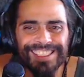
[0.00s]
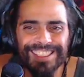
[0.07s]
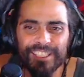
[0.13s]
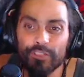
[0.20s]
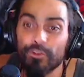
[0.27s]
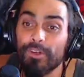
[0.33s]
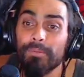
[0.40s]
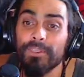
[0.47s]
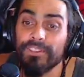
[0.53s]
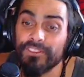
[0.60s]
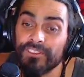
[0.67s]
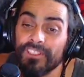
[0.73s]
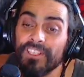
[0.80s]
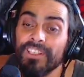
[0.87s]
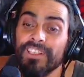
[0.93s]

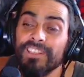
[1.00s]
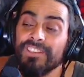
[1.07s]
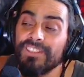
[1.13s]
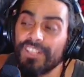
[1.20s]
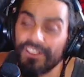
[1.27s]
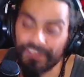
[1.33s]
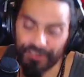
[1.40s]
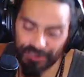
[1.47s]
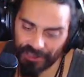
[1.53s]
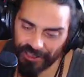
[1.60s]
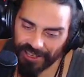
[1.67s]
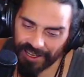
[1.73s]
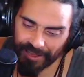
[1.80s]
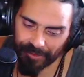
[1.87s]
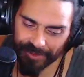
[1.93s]
Gremlins scared the
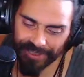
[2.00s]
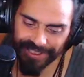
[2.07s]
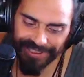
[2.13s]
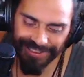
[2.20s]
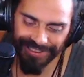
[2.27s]
shit out of me.